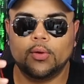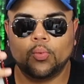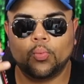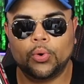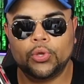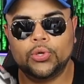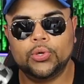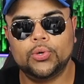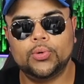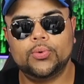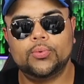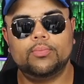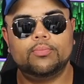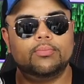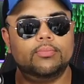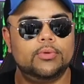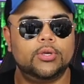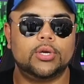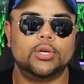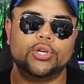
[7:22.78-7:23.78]
When you're
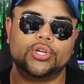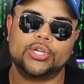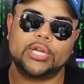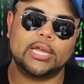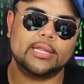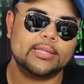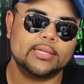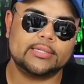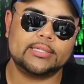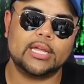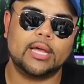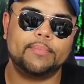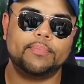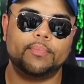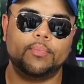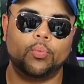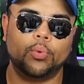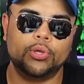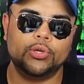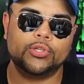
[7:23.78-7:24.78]
gonna shake this
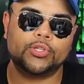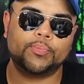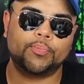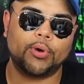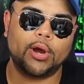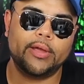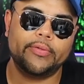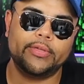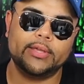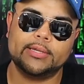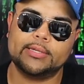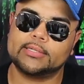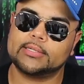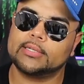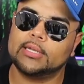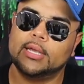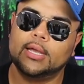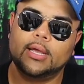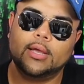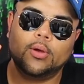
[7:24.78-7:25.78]
up, when you spray
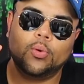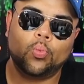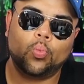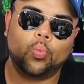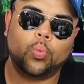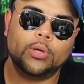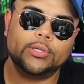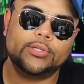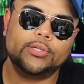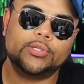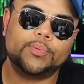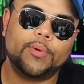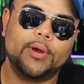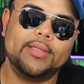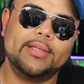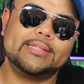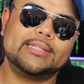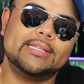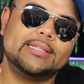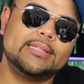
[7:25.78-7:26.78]
this, once you spray
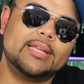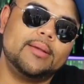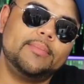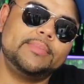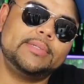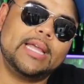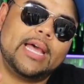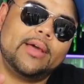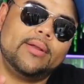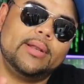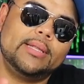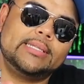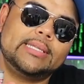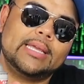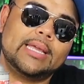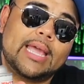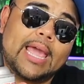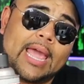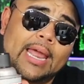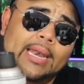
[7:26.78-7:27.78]
this comes out, it's
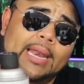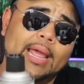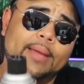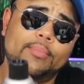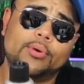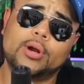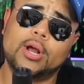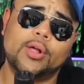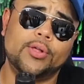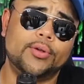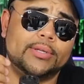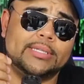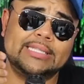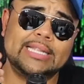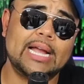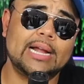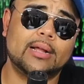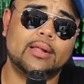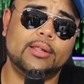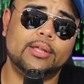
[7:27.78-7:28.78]
like an amber color. It's
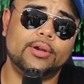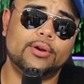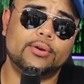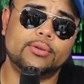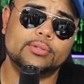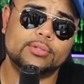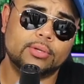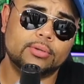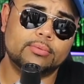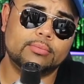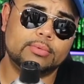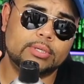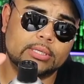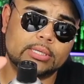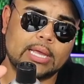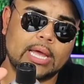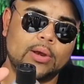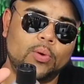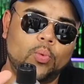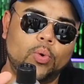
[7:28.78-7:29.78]
not clear, so
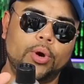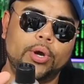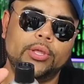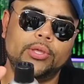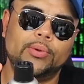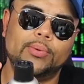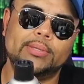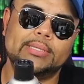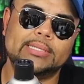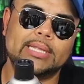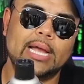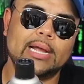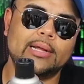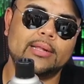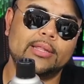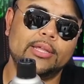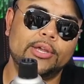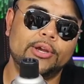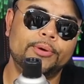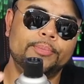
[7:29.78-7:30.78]
just kind of warning you, it's not
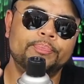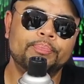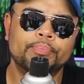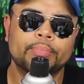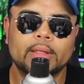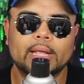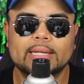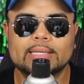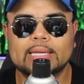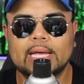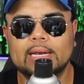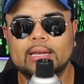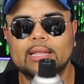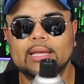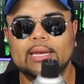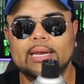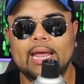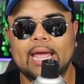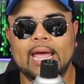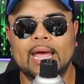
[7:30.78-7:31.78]
clear. It's kind of
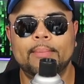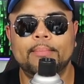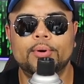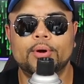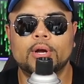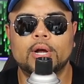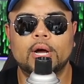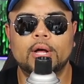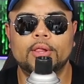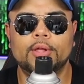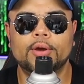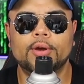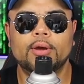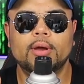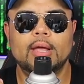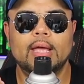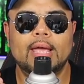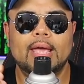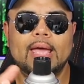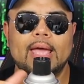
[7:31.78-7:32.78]
like an amber
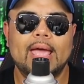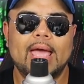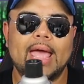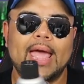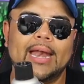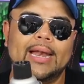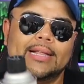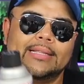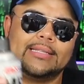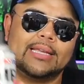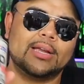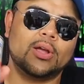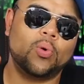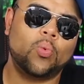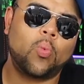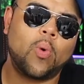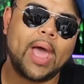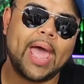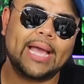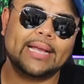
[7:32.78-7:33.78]
color, and it's like a
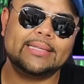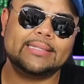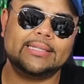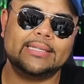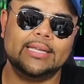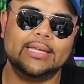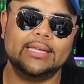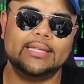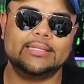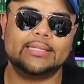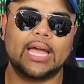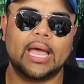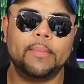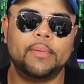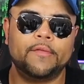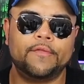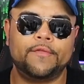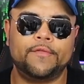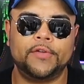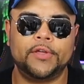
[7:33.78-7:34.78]
waxy type
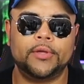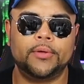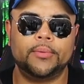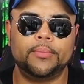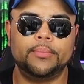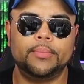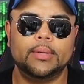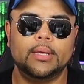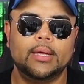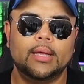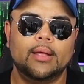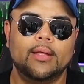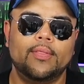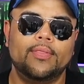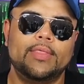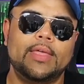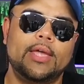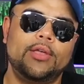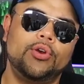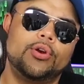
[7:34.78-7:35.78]
of film
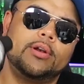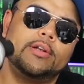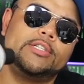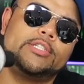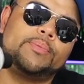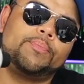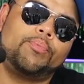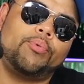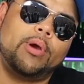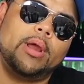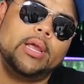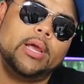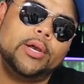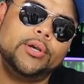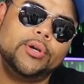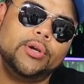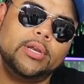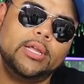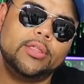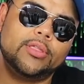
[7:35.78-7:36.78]
that you're gonna spray
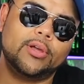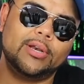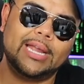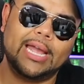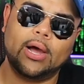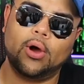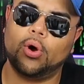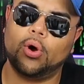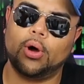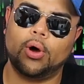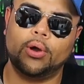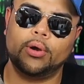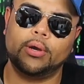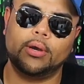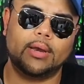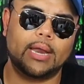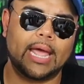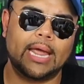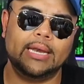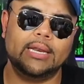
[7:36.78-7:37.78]
underneath
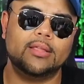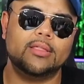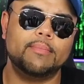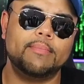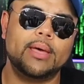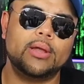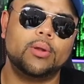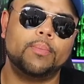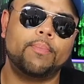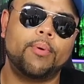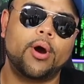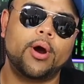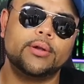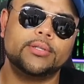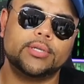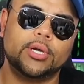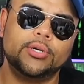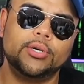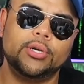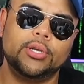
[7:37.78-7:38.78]
on any of the metal
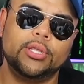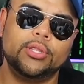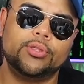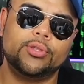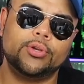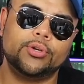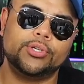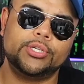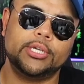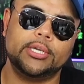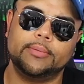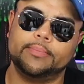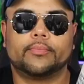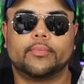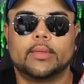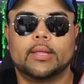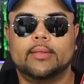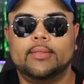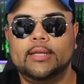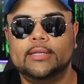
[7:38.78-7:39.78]
parts underneath your Jeep.
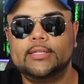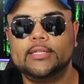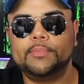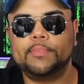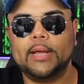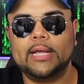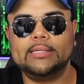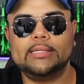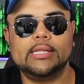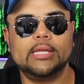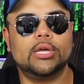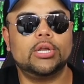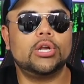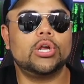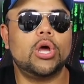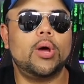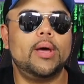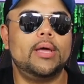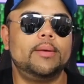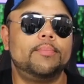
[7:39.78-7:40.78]
This is basically gonna
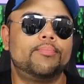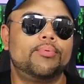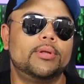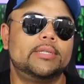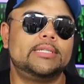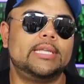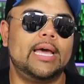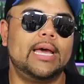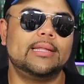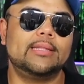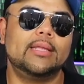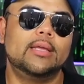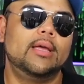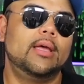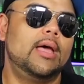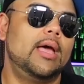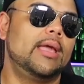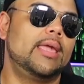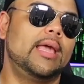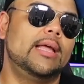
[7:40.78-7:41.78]
go ahead and protect
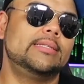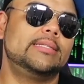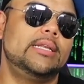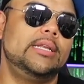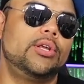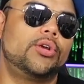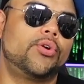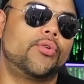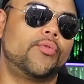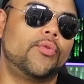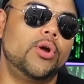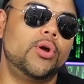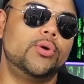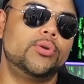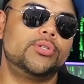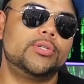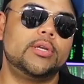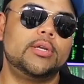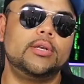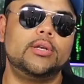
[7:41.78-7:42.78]
against any
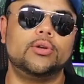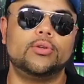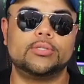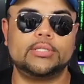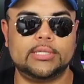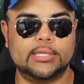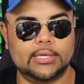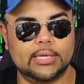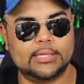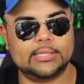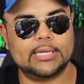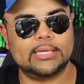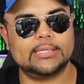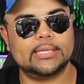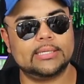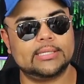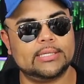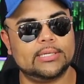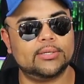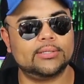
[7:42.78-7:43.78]
corrosion. It says
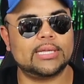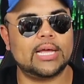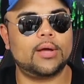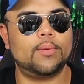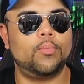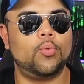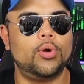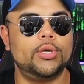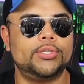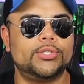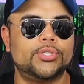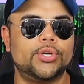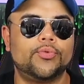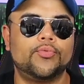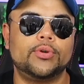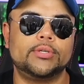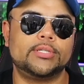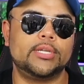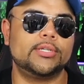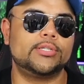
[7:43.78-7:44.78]
it seals out moisture,
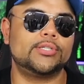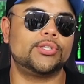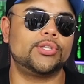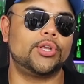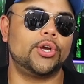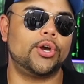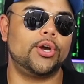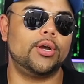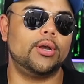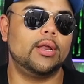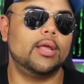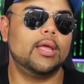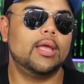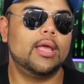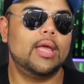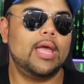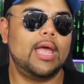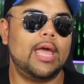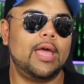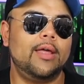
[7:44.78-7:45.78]
resists dirt,
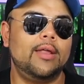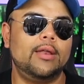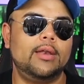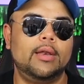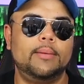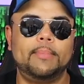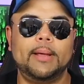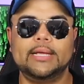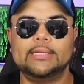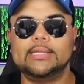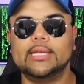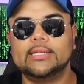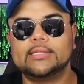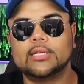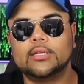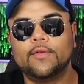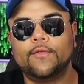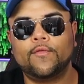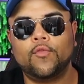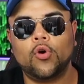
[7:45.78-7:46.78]
and basically it's
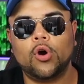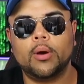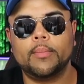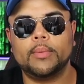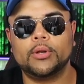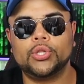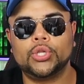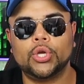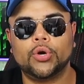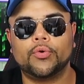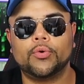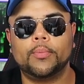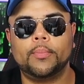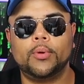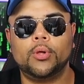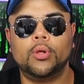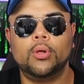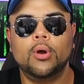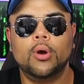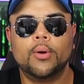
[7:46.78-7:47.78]
gonna form a
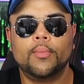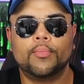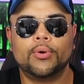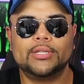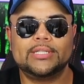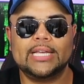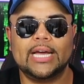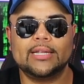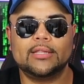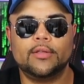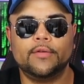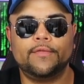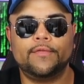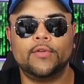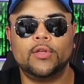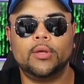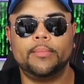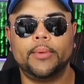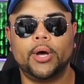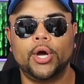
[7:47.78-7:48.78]
durable protective
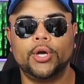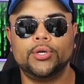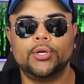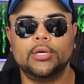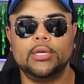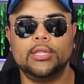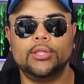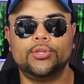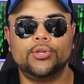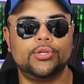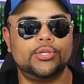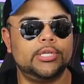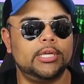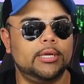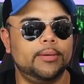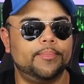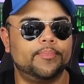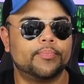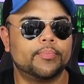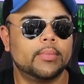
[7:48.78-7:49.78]
film underneath your
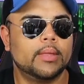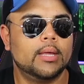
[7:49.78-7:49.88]
Jeep.